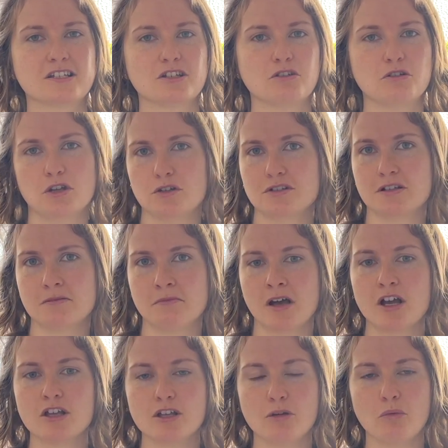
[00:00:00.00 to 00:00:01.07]
you use
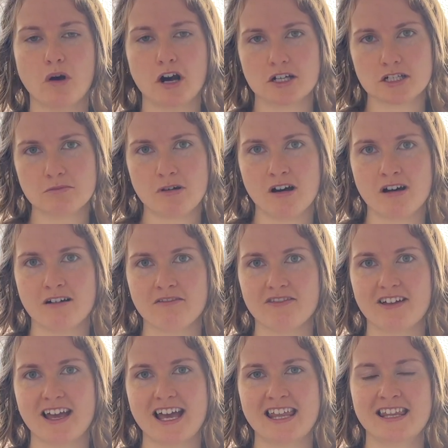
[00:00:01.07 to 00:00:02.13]
them, you wash them off,
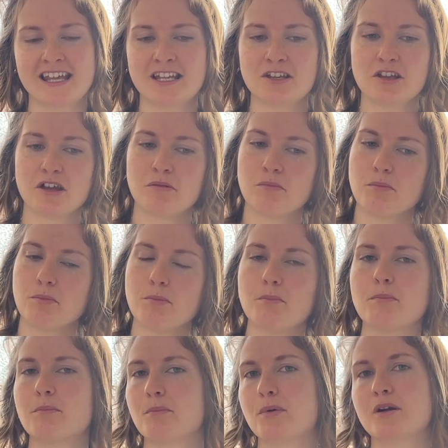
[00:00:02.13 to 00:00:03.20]
and then you can
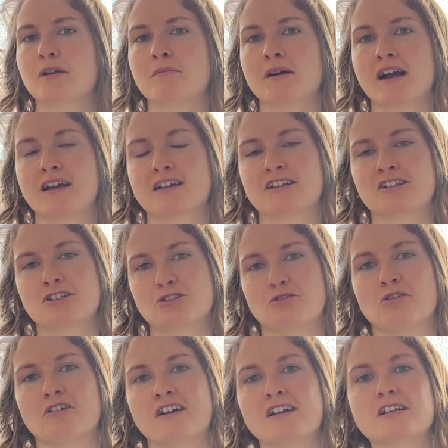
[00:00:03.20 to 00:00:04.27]
put them back into the
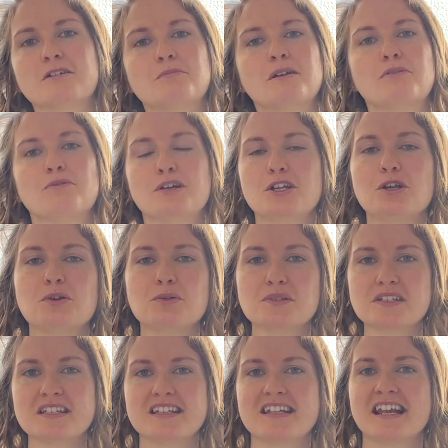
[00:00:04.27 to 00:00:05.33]
drawer to be
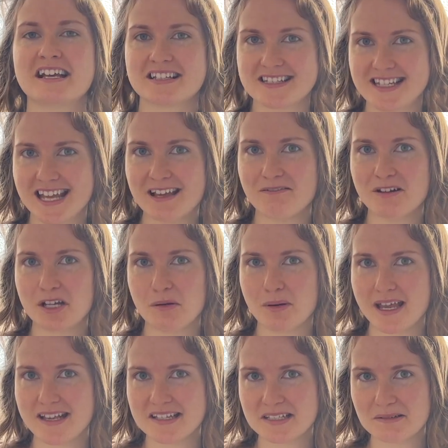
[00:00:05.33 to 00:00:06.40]
reused the next day when you
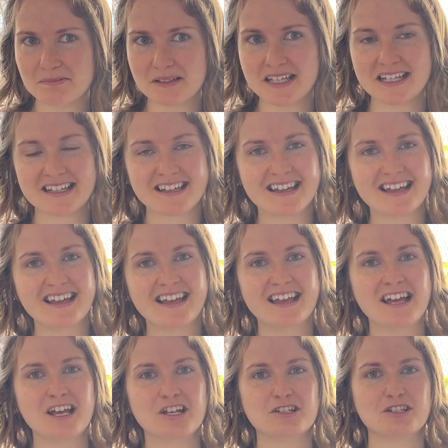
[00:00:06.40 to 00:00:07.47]
bake something.
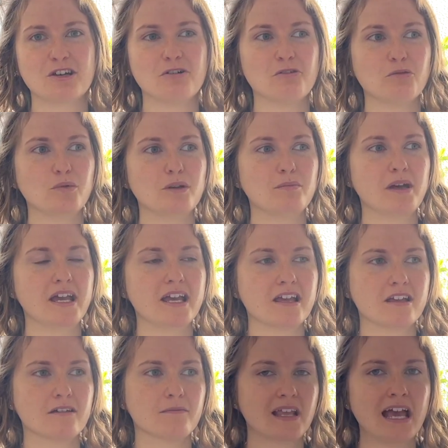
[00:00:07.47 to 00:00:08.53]
So we
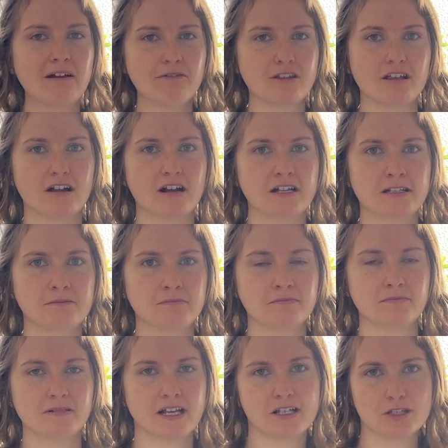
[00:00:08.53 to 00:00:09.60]
bake everything on them,
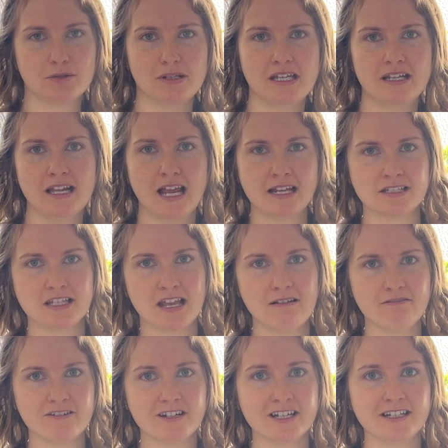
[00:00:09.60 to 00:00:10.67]
like sweet and
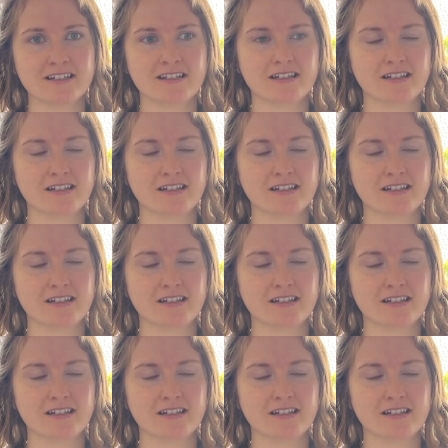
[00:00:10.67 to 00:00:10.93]
savory.